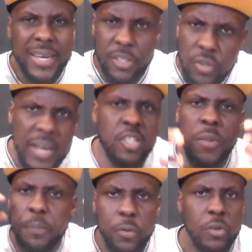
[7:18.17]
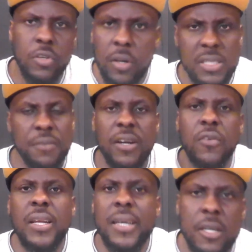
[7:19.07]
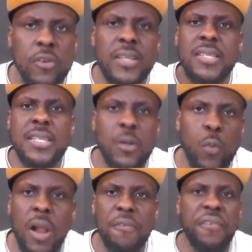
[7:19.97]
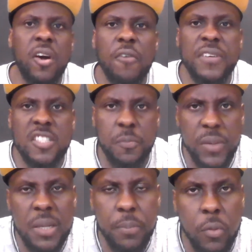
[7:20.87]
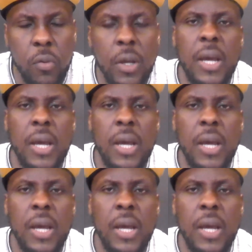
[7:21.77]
trying to be productive and really increasing the welfare of its people,